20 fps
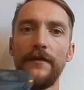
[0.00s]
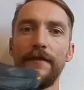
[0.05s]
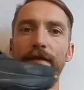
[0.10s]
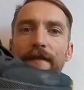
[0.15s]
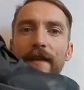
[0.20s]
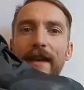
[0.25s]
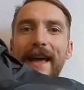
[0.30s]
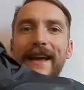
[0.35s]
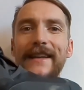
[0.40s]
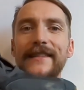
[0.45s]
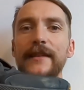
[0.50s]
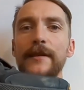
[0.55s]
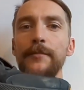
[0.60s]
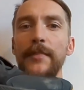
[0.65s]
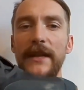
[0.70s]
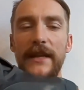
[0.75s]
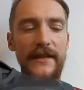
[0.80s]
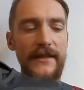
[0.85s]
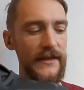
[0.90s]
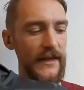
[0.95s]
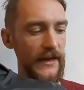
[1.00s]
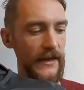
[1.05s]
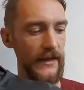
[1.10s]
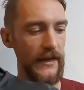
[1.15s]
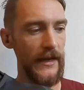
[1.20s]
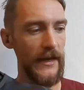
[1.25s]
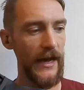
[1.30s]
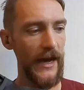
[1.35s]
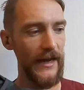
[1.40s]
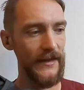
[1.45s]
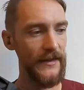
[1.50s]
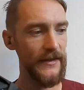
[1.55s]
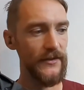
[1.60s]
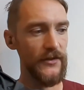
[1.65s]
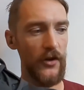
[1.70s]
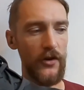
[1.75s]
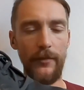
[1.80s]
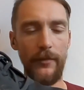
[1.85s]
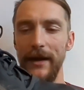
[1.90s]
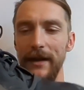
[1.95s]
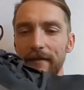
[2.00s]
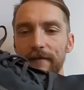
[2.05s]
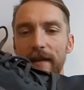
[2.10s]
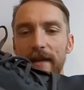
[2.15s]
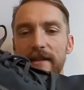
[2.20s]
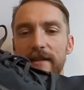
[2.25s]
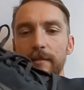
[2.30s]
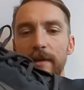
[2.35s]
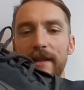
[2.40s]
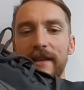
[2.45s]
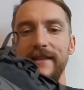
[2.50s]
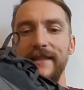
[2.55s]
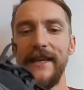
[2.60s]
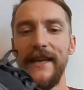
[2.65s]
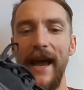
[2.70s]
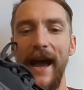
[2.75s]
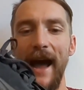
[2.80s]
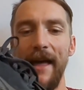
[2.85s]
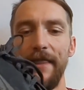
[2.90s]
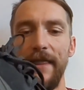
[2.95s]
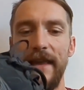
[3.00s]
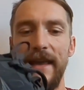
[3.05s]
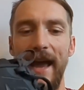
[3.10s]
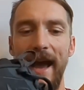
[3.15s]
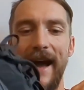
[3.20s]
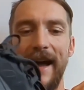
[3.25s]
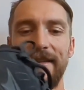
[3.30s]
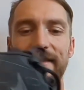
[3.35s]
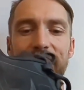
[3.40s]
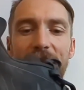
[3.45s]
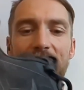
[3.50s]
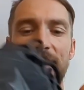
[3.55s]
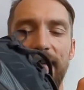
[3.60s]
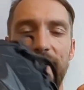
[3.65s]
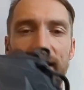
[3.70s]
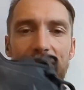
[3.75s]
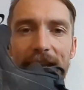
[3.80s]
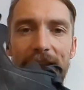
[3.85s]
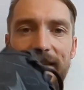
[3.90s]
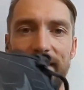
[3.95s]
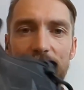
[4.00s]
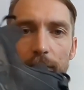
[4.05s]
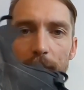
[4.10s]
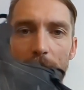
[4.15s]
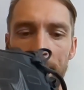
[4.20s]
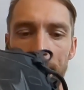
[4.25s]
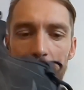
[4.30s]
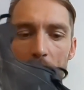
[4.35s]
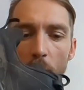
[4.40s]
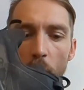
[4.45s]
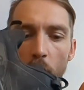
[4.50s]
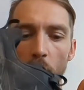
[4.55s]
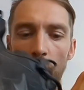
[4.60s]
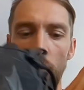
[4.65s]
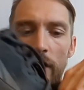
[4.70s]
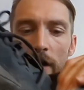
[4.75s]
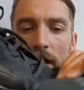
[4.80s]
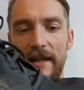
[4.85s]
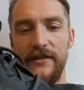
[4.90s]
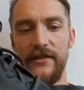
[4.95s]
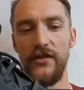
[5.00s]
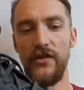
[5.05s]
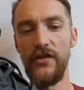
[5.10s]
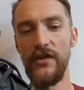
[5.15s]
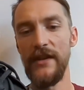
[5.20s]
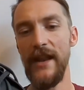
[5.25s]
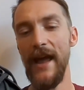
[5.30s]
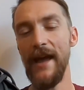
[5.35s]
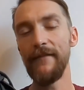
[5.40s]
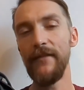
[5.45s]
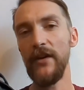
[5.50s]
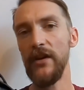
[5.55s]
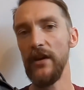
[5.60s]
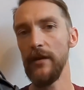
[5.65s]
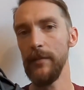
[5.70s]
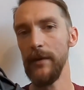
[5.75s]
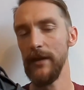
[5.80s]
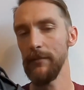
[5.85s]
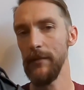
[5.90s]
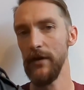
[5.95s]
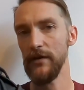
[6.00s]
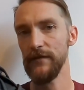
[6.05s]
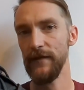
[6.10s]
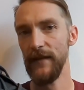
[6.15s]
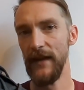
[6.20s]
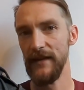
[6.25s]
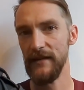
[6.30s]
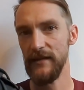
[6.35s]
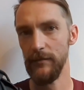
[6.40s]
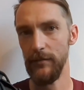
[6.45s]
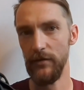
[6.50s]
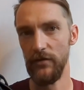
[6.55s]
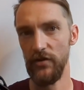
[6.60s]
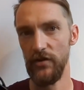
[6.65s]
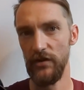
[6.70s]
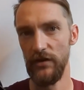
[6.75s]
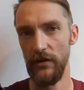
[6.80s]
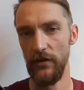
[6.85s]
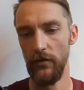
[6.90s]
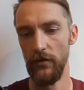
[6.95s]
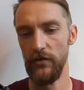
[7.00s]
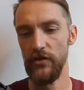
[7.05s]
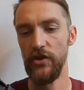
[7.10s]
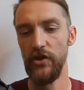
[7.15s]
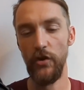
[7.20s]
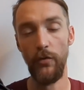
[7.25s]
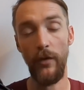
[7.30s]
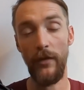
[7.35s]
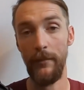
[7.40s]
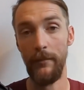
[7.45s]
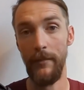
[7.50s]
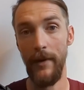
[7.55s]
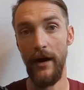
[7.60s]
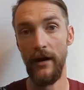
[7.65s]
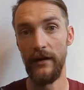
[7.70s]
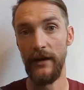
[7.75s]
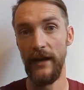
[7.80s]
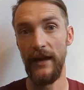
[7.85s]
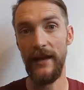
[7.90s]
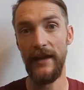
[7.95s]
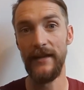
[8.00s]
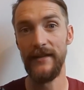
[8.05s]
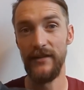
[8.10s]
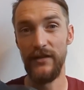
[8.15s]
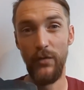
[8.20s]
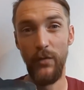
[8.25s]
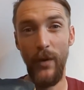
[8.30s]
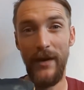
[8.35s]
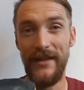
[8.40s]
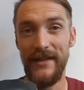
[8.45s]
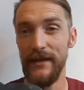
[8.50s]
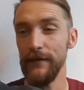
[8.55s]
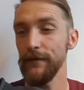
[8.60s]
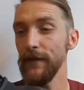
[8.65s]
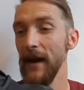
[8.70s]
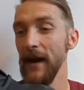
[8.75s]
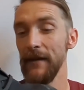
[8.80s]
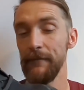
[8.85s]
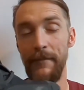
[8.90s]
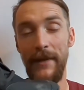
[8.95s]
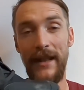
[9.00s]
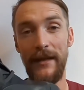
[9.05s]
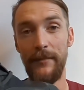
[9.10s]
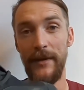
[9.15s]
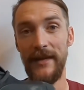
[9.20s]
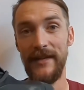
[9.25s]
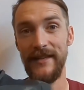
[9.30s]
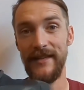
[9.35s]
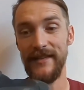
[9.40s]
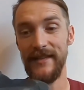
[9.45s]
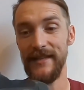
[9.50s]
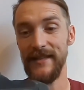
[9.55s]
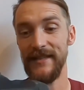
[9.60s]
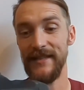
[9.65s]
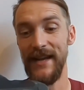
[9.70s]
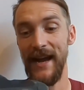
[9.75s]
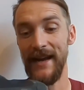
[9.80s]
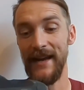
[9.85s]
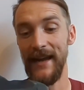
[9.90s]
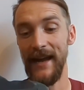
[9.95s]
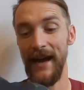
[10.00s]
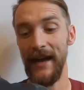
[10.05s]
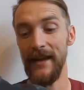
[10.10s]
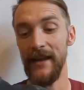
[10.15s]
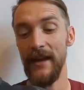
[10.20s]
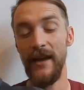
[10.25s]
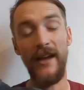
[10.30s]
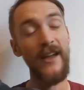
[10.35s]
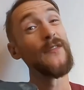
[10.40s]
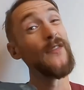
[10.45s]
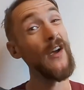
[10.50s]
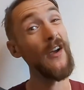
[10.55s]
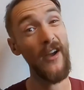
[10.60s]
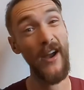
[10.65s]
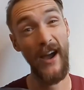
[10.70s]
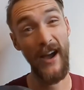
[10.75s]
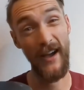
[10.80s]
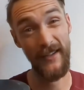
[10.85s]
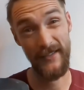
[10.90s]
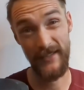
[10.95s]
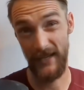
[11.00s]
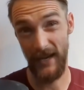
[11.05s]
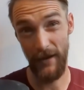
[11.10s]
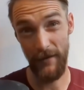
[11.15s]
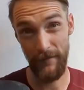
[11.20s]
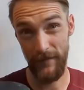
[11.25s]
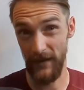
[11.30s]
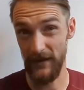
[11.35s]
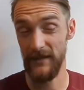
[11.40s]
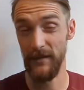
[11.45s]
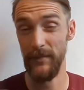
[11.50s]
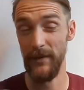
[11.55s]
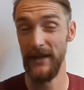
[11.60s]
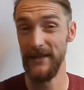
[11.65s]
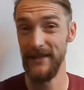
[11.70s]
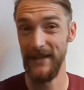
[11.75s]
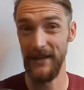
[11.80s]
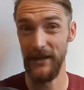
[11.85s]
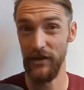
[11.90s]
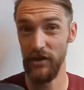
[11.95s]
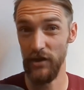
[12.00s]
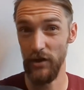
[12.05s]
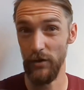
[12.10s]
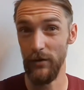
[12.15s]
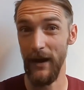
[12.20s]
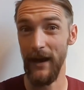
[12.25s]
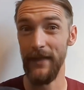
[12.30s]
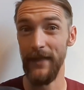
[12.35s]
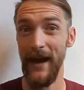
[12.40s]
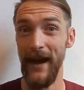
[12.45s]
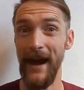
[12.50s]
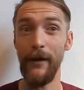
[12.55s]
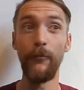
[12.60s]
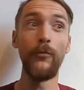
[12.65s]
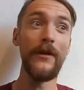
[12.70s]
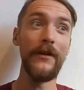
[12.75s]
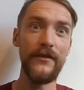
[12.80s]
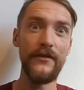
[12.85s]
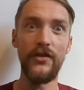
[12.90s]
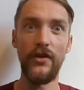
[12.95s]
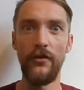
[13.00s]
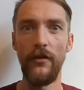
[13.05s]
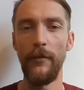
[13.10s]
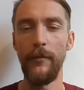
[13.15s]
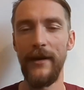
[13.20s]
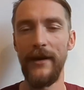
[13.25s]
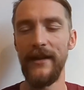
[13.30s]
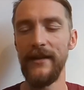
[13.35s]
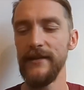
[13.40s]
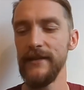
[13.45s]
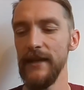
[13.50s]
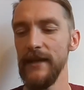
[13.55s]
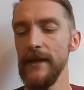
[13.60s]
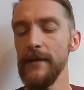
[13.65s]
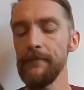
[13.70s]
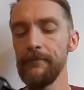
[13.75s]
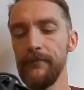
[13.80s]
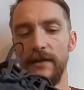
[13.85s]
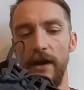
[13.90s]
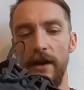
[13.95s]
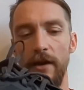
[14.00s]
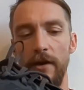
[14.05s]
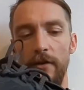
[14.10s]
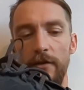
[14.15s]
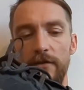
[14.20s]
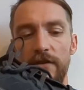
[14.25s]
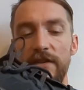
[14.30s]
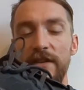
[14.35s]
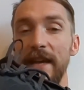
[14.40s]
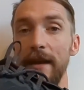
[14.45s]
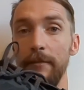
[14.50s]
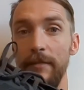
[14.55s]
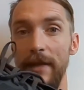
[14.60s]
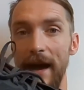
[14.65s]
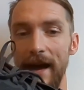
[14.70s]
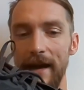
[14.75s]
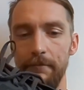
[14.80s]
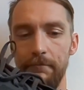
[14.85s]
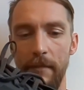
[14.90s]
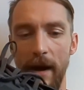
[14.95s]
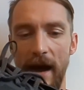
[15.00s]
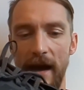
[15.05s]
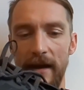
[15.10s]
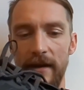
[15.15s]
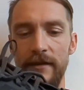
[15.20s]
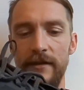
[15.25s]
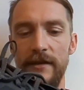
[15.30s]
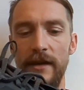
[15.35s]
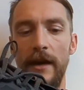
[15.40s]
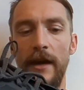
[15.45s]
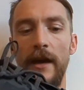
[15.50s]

the flexibility, I did talk about the flexibility. I think it has gained a little bit more. It's never going to be the most flexible shoe on the market. It's 25 millimeters in stack height. It's very hard to get flexibility in a shoe like that with durability. So just keep that in mind.